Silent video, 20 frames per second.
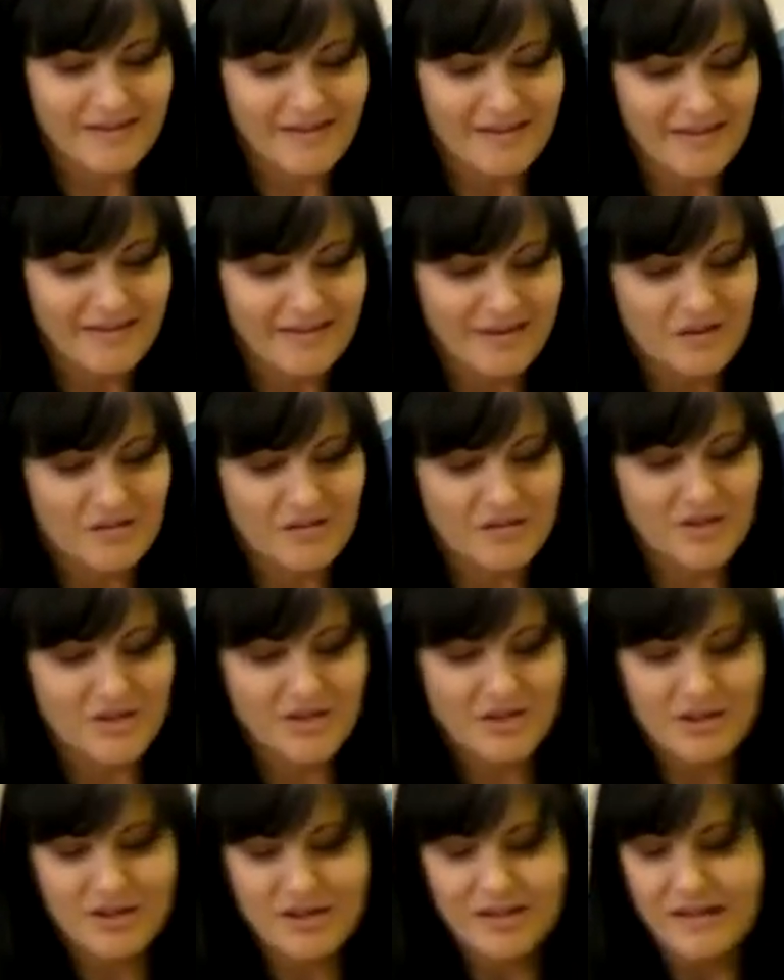
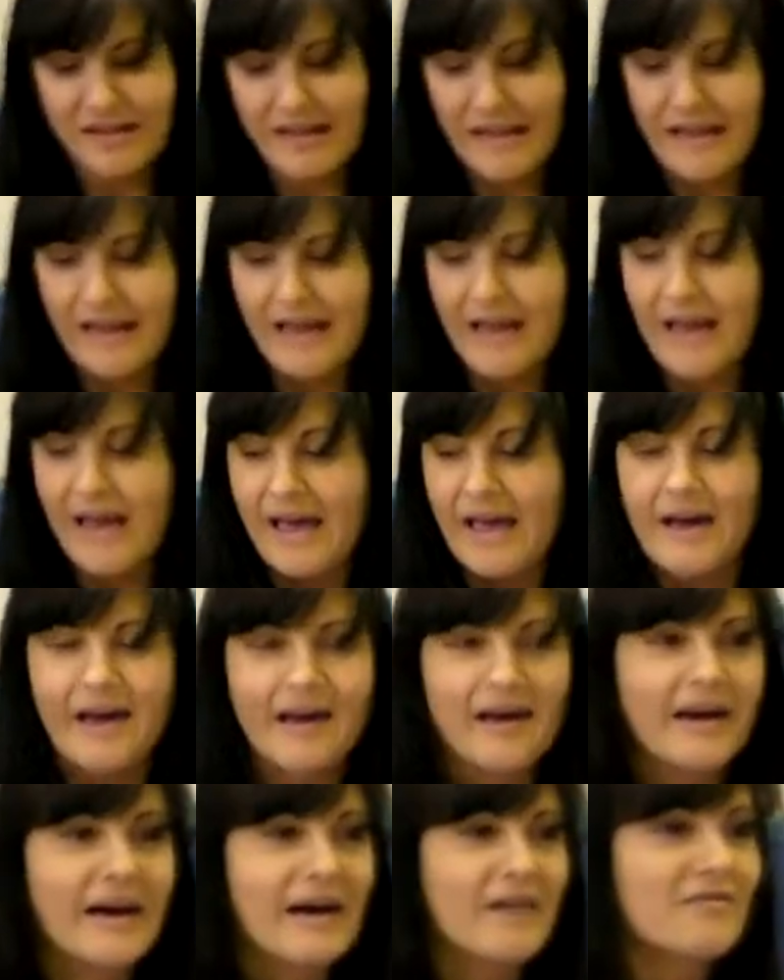introduction,
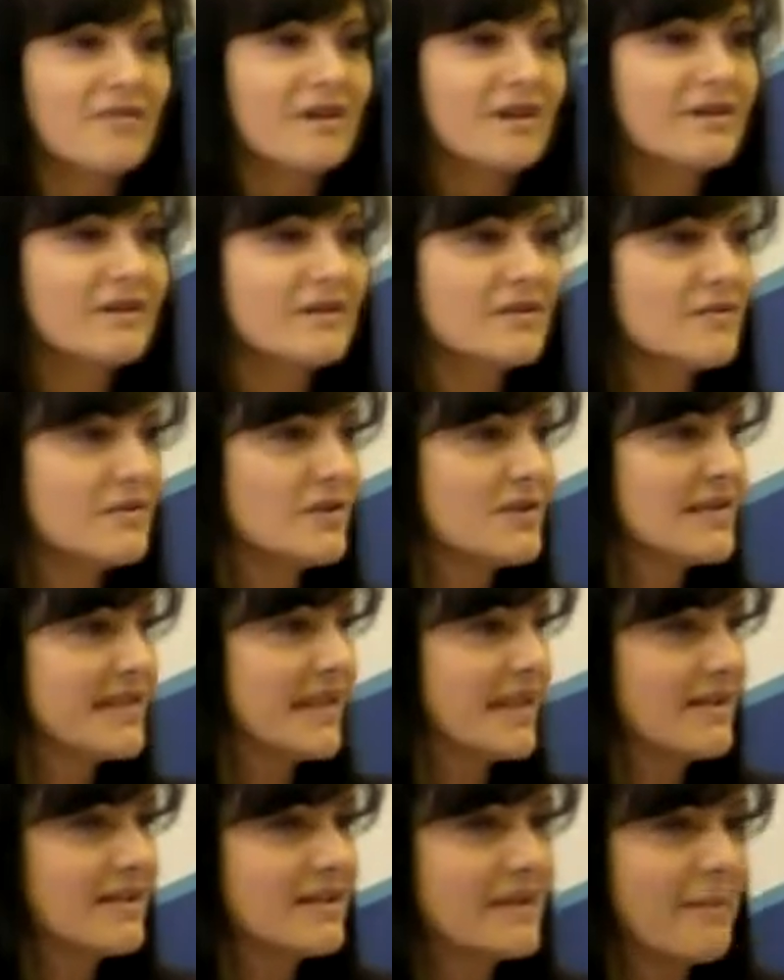I read this for the
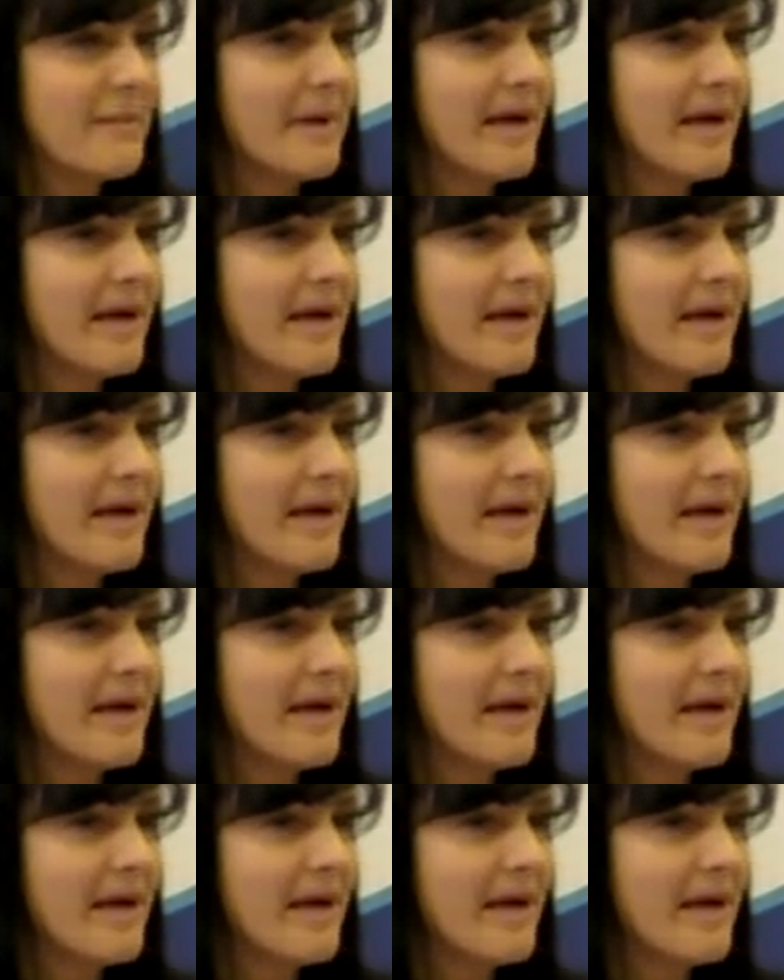second time.